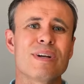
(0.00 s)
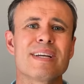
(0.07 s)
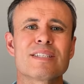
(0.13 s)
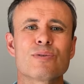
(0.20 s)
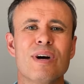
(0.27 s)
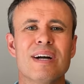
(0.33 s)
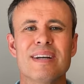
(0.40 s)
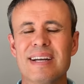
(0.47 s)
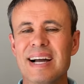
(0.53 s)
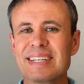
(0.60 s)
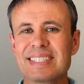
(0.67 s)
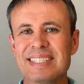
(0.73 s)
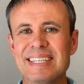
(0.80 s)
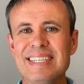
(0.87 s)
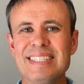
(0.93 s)
Well, guess what? It
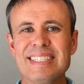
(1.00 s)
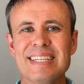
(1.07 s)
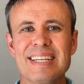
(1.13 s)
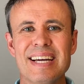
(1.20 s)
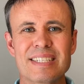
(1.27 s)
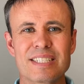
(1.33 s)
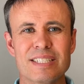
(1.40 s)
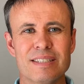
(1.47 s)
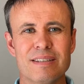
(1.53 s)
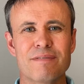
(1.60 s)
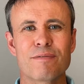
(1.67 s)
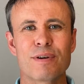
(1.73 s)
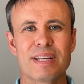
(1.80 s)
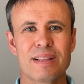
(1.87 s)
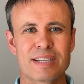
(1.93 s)
has an easy connection
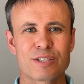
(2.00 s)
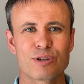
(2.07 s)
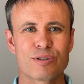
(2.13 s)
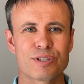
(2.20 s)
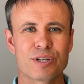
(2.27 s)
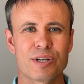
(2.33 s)
for an electrical